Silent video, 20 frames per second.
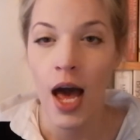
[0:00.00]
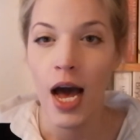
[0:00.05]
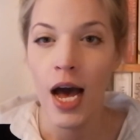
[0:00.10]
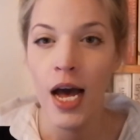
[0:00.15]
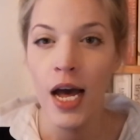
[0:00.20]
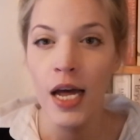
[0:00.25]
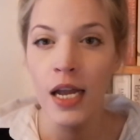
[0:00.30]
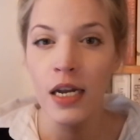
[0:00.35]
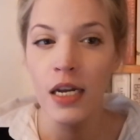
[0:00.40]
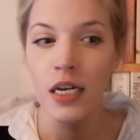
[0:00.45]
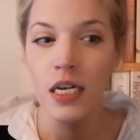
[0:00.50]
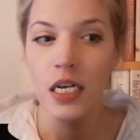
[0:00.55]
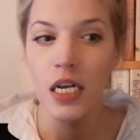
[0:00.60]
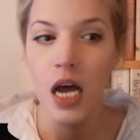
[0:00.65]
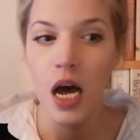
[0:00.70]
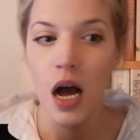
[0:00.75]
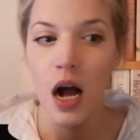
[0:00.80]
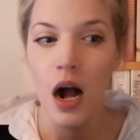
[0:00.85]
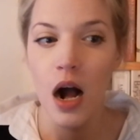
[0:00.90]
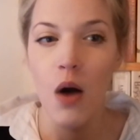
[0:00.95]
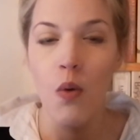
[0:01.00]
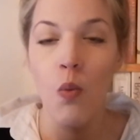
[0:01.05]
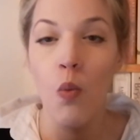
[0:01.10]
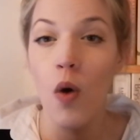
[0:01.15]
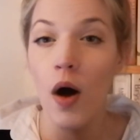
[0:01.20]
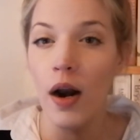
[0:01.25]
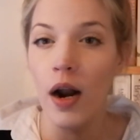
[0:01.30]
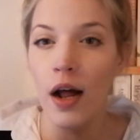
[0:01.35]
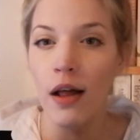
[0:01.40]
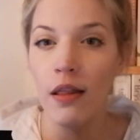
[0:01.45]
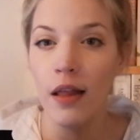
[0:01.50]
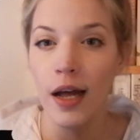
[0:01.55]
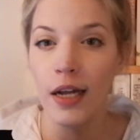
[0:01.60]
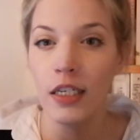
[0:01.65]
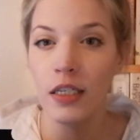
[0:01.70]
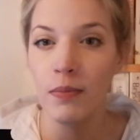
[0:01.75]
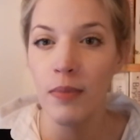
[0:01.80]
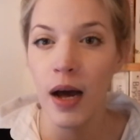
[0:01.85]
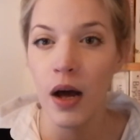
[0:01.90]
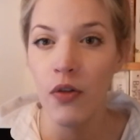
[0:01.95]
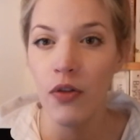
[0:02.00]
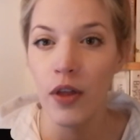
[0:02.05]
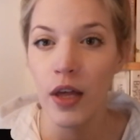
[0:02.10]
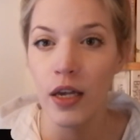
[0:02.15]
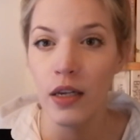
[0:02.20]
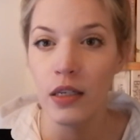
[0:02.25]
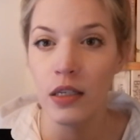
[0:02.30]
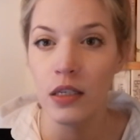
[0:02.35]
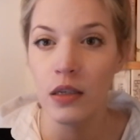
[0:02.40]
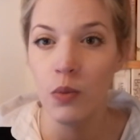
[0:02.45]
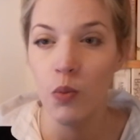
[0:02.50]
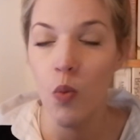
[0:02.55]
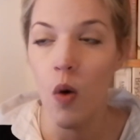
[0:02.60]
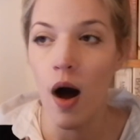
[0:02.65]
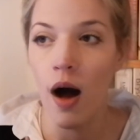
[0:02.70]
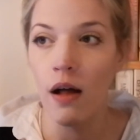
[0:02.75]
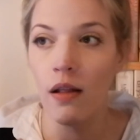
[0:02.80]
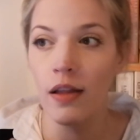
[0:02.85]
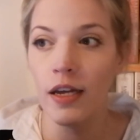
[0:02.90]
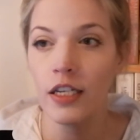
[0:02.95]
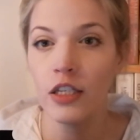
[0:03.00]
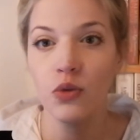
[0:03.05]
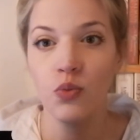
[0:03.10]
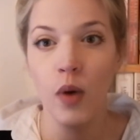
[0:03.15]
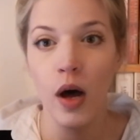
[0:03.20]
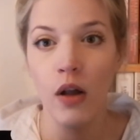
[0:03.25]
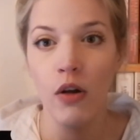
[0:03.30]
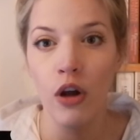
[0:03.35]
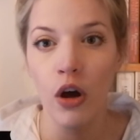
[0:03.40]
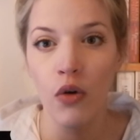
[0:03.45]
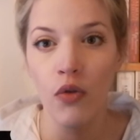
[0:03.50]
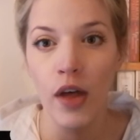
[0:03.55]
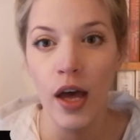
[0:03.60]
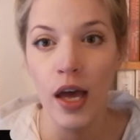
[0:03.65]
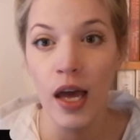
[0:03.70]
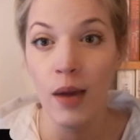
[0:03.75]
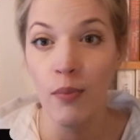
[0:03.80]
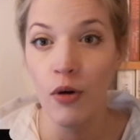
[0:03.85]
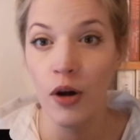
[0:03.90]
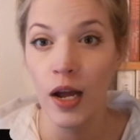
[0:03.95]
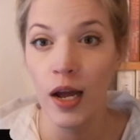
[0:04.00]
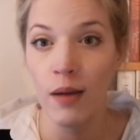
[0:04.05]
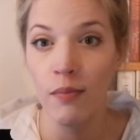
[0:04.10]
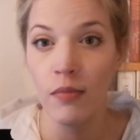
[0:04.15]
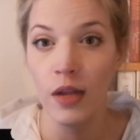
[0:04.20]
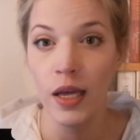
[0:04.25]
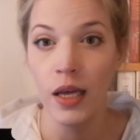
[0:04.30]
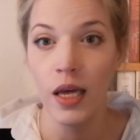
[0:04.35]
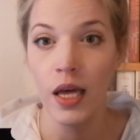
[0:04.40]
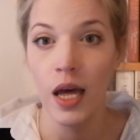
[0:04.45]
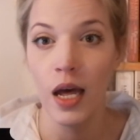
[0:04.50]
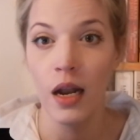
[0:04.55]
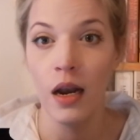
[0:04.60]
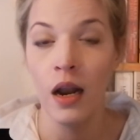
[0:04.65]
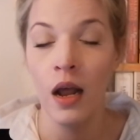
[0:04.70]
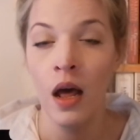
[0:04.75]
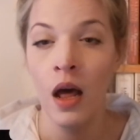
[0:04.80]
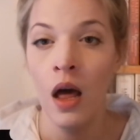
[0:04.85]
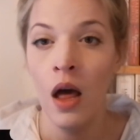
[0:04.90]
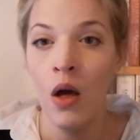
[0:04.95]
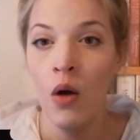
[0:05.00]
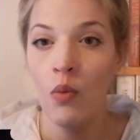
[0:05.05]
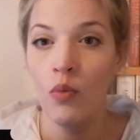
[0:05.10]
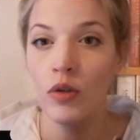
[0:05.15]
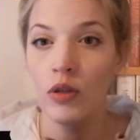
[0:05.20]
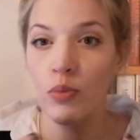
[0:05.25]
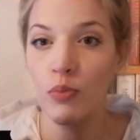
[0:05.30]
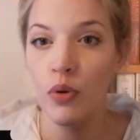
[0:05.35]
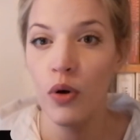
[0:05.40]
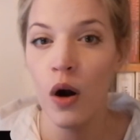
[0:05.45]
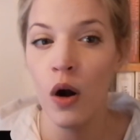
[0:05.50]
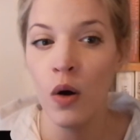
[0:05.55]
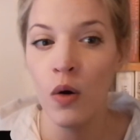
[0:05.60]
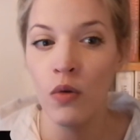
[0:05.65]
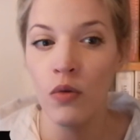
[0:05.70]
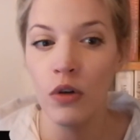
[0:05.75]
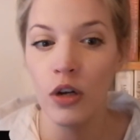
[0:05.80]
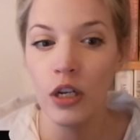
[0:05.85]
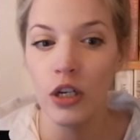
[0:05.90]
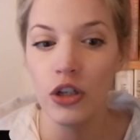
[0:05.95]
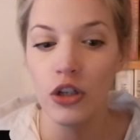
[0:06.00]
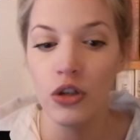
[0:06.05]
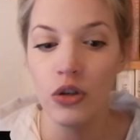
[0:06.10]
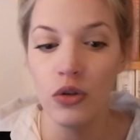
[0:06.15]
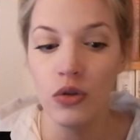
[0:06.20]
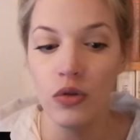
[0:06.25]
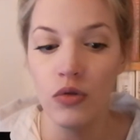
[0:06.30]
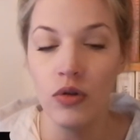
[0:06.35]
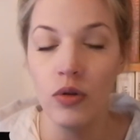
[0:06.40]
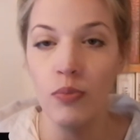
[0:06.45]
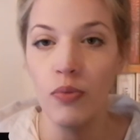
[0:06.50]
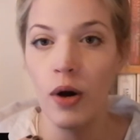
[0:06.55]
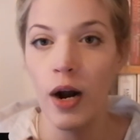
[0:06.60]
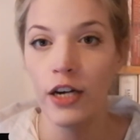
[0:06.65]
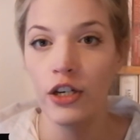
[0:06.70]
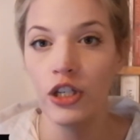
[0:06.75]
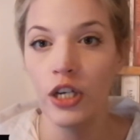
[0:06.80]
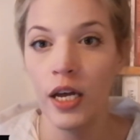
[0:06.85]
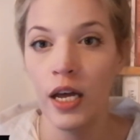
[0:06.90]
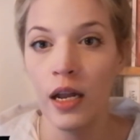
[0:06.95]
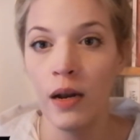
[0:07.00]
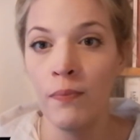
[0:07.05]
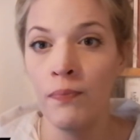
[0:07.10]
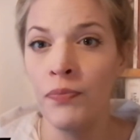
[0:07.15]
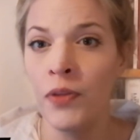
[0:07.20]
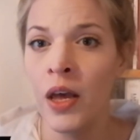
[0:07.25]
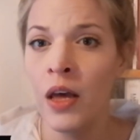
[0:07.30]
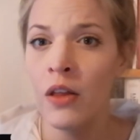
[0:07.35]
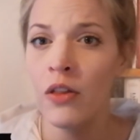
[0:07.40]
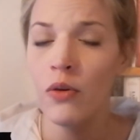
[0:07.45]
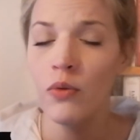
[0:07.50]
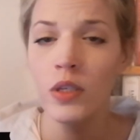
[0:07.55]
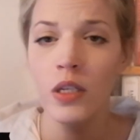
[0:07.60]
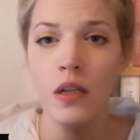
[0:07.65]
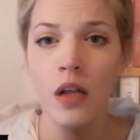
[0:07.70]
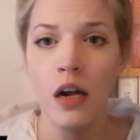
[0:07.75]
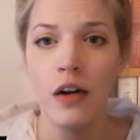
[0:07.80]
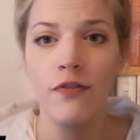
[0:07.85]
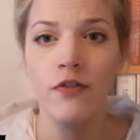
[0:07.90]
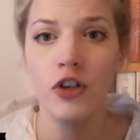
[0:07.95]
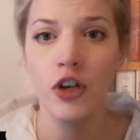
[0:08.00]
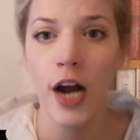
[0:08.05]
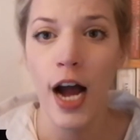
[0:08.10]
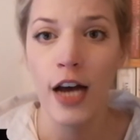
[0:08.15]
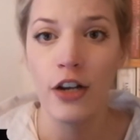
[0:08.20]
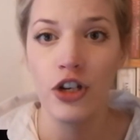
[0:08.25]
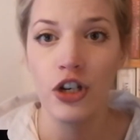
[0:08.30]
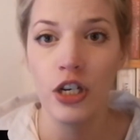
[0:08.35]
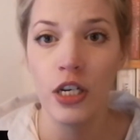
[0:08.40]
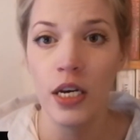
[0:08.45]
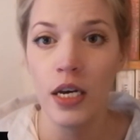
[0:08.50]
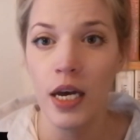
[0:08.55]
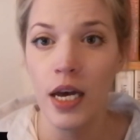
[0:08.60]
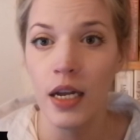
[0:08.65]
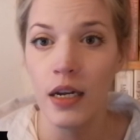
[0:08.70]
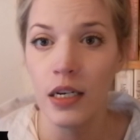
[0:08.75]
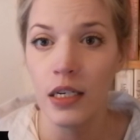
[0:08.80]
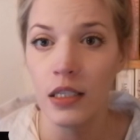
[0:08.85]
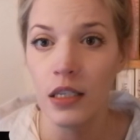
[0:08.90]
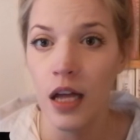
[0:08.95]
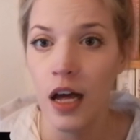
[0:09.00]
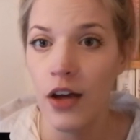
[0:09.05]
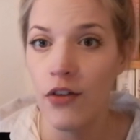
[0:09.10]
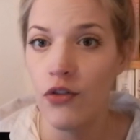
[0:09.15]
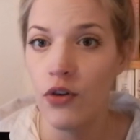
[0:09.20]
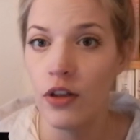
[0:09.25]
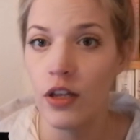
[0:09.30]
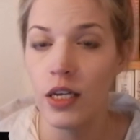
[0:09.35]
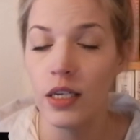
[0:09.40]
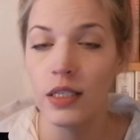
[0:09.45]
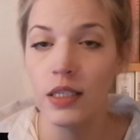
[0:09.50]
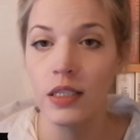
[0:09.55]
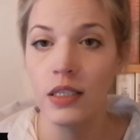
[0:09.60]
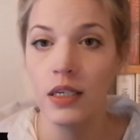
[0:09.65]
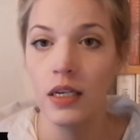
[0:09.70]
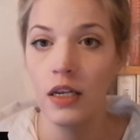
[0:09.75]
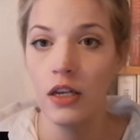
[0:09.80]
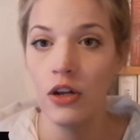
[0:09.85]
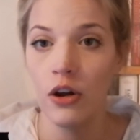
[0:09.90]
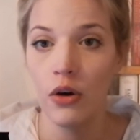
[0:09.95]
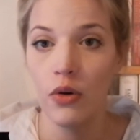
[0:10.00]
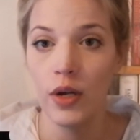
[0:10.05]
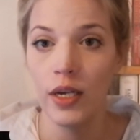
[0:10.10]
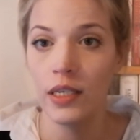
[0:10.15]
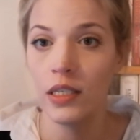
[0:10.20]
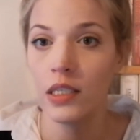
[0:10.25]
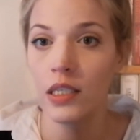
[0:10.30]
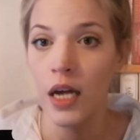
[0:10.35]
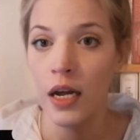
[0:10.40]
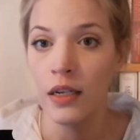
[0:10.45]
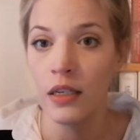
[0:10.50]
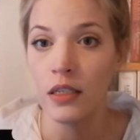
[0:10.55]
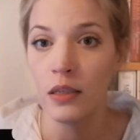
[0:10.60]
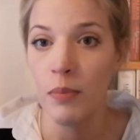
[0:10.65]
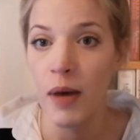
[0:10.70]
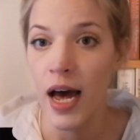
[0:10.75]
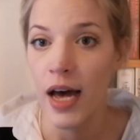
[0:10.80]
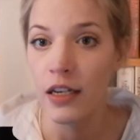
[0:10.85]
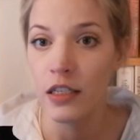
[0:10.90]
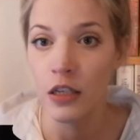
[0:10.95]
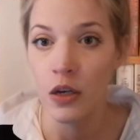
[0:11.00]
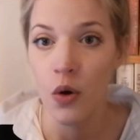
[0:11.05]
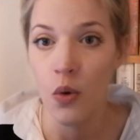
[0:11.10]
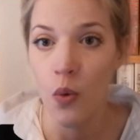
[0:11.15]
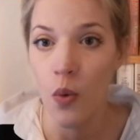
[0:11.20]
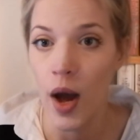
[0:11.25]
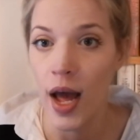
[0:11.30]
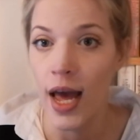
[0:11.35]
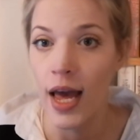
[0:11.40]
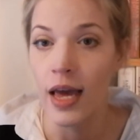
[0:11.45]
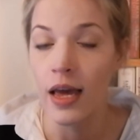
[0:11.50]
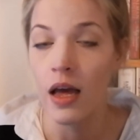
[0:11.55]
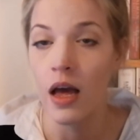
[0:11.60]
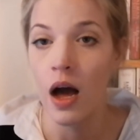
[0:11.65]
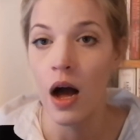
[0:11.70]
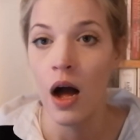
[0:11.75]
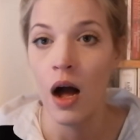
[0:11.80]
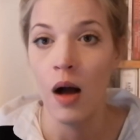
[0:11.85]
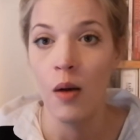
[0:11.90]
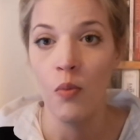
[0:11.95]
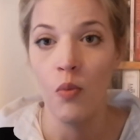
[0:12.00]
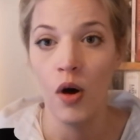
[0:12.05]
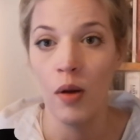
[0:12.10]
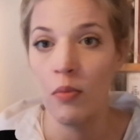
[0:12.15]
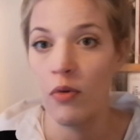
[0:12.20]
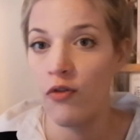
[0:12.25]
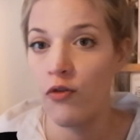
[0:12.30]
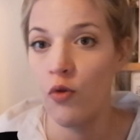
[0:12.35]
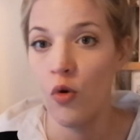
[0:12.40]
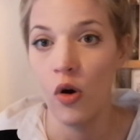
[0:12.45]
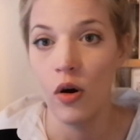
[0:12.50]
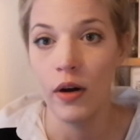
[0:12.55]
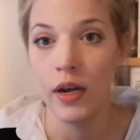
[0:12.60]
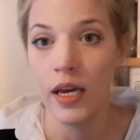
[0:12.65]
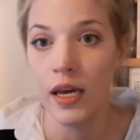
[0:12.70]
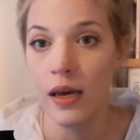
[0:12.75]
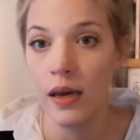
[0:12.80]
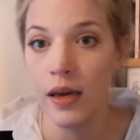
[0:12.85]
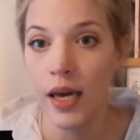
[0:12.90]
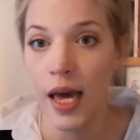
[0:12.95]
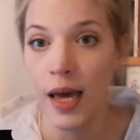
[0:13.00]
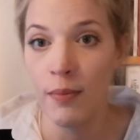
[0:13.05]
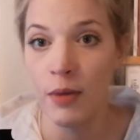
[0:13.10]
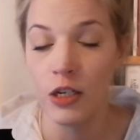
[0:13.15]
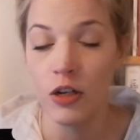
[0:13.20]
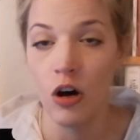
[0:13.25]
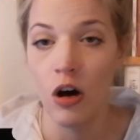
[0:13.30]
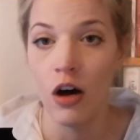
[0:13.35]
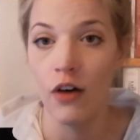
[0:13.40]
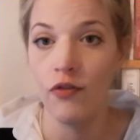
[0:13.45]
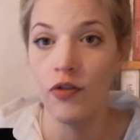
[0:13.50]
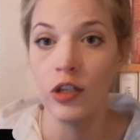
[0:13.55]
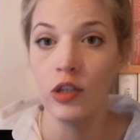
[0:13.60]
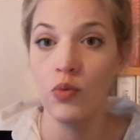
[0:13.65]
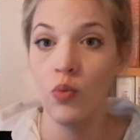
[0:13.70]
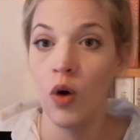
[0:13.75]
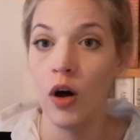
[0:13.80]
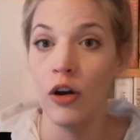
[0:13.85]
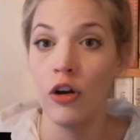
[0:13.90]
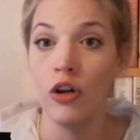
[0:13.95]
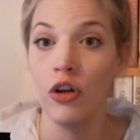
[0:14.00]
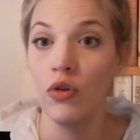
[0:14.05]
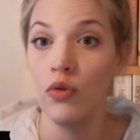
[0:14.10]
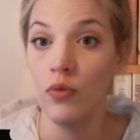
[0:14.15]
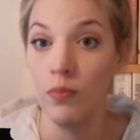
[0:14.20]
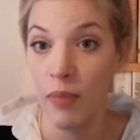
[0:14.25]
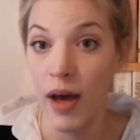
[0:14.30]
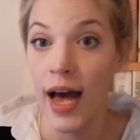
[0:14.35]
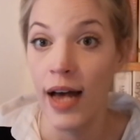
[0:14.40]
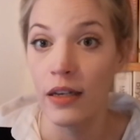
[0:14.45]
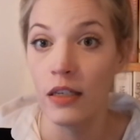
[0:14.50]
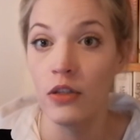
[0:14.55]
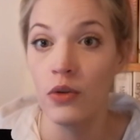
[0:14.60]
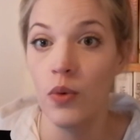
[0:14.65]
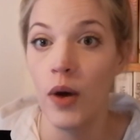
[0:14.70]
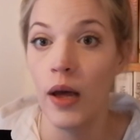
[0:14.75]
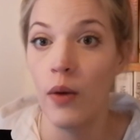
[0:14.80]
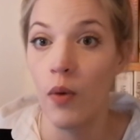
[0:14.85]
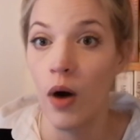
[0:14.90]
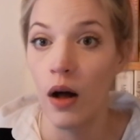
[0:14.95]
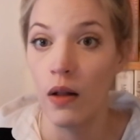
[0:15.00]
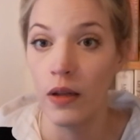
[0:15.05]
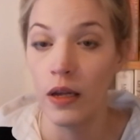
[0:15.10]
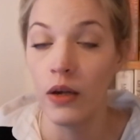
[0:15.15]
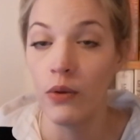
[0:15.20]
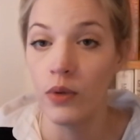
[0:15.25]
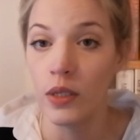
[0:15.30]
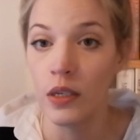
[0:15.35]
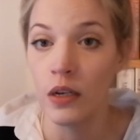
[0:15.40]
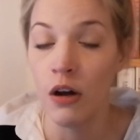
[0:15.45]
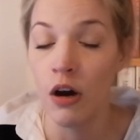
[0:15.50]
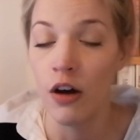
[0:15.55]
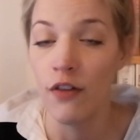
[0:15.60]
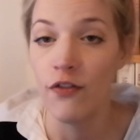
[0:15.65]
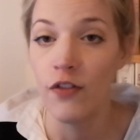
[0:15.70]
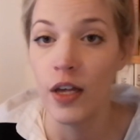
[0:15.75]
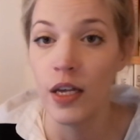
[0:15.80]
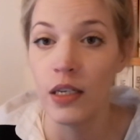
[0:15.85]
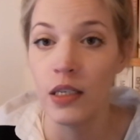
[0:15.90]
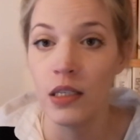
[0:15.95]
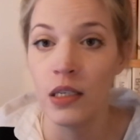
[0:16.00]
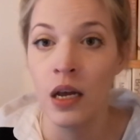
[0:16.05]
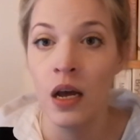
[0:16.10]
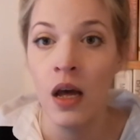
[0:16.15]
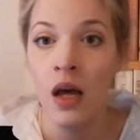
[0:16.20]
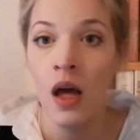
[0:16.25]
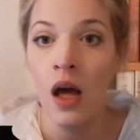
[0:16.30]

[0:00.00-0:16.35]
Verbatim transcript: And what I liked about this, while it's well known that Abraham Lincoln was prone to depression, there was a lot of tragedy in his life with his, you know, his sons passing away. Um, one before he came into office, one who passed away while he was in office.